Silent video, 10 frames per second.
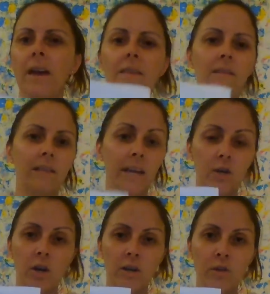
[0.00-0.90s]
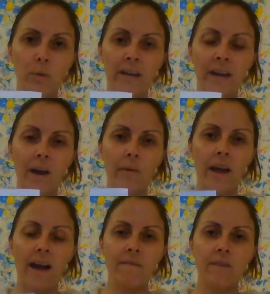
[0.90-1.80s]
And then later on in the week, I would
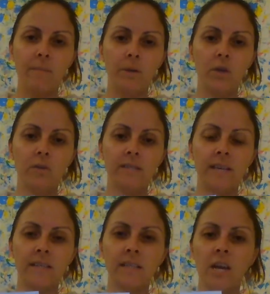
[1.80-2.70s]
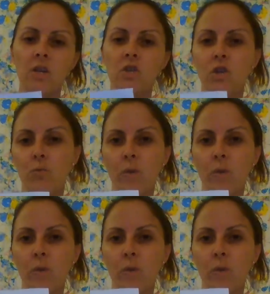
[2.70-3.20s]
have them use this to